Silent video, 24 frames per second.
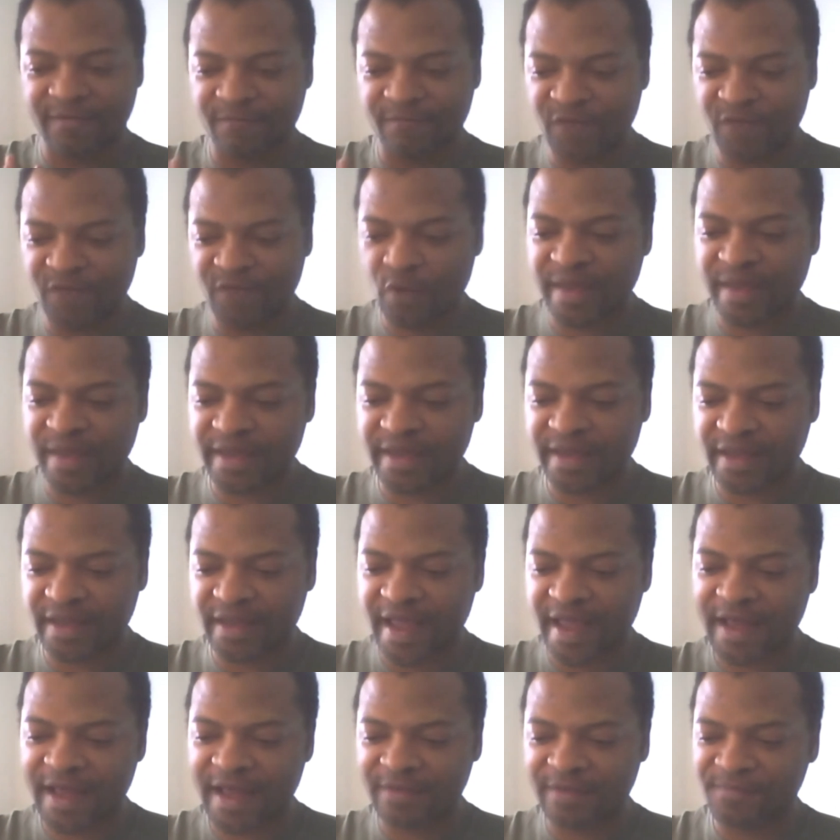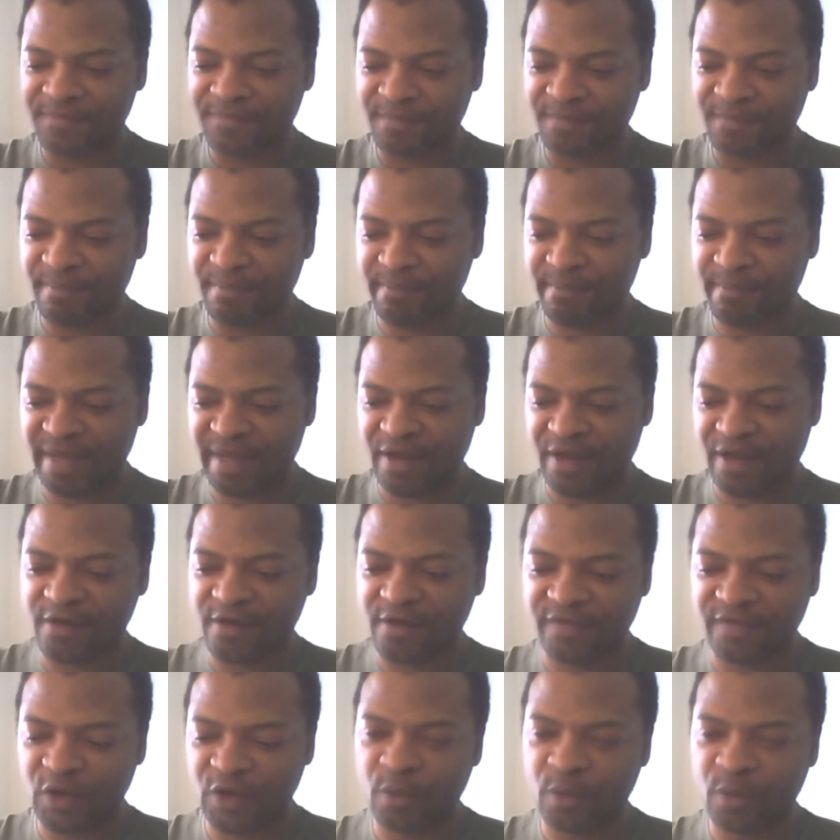filming and being on
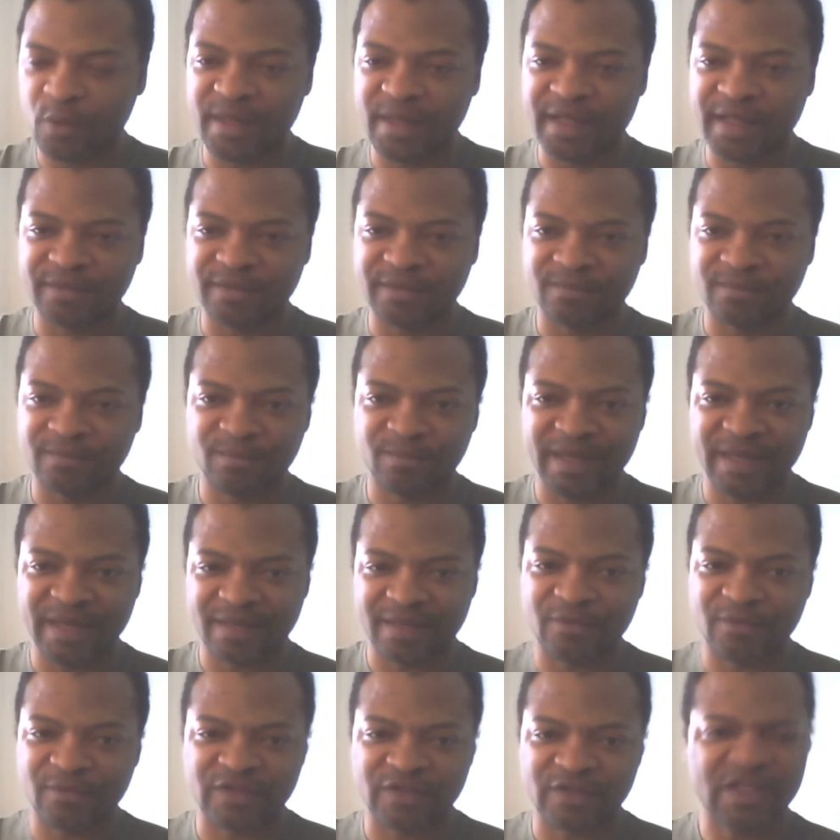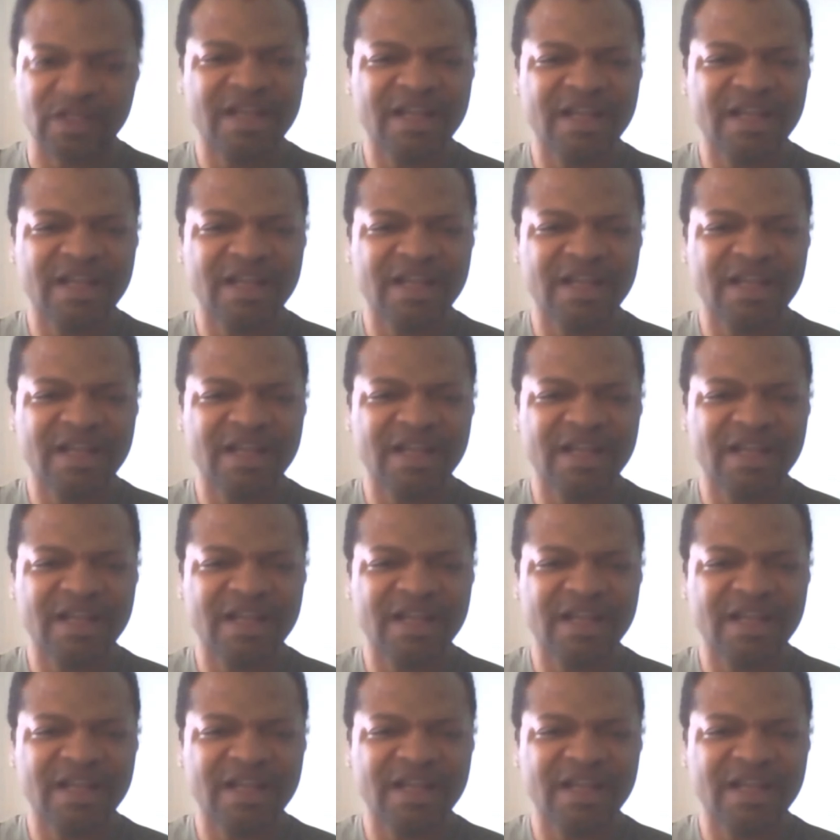film and making movies.